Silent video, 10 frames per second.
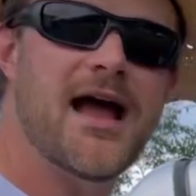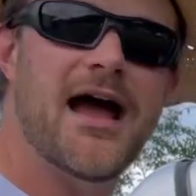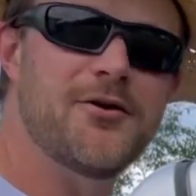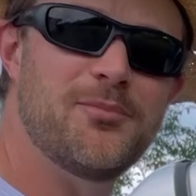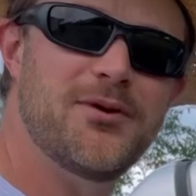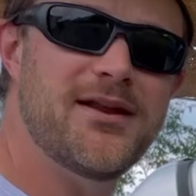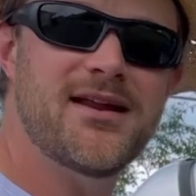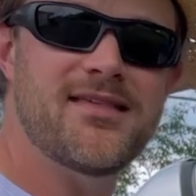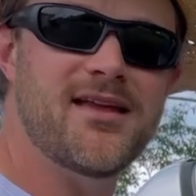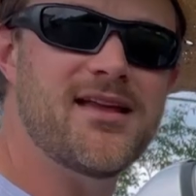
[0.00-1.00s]
I don't put
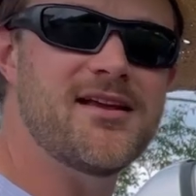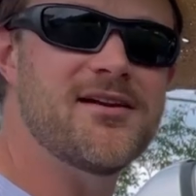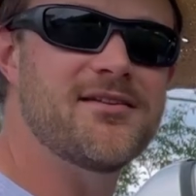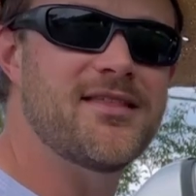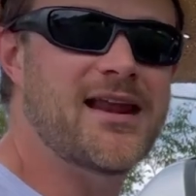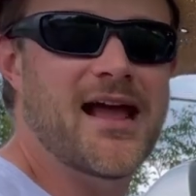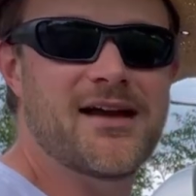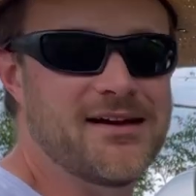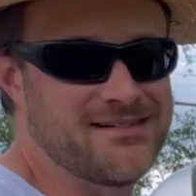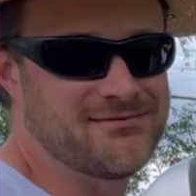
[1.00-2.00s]
anything in here that I
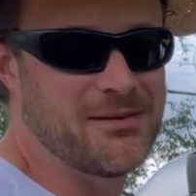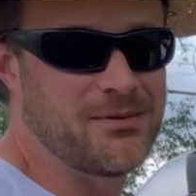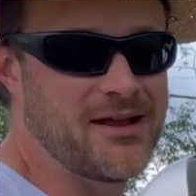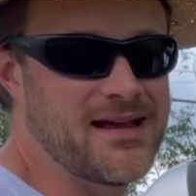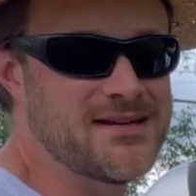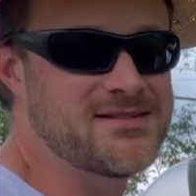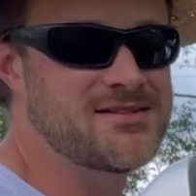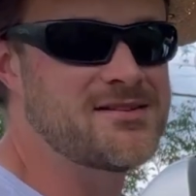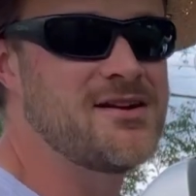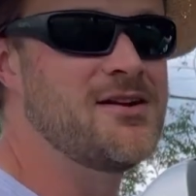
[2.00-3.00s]
couldn't
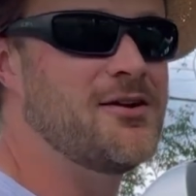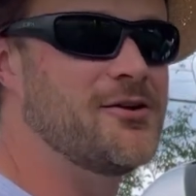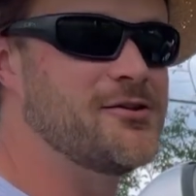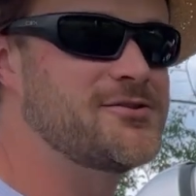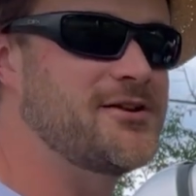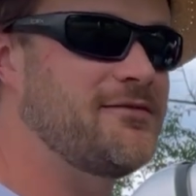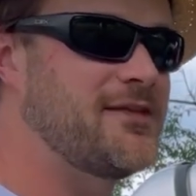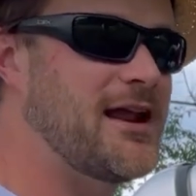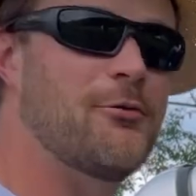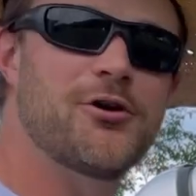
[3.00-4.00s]
replace or stuff
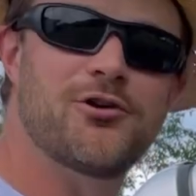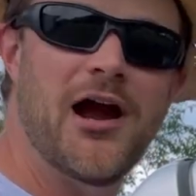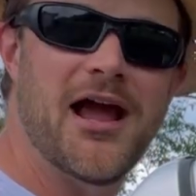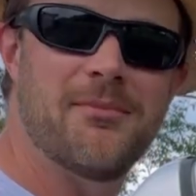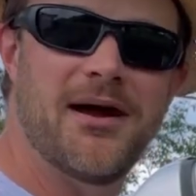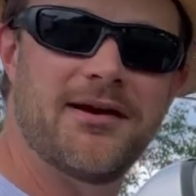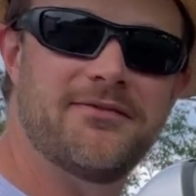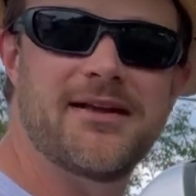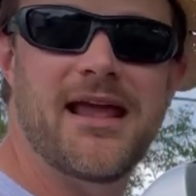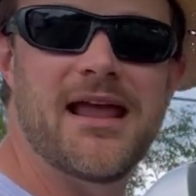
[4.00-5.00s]
that I would cry about
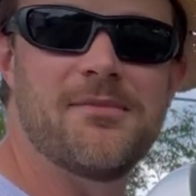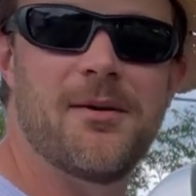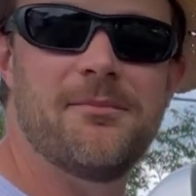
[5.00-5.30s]
if it came up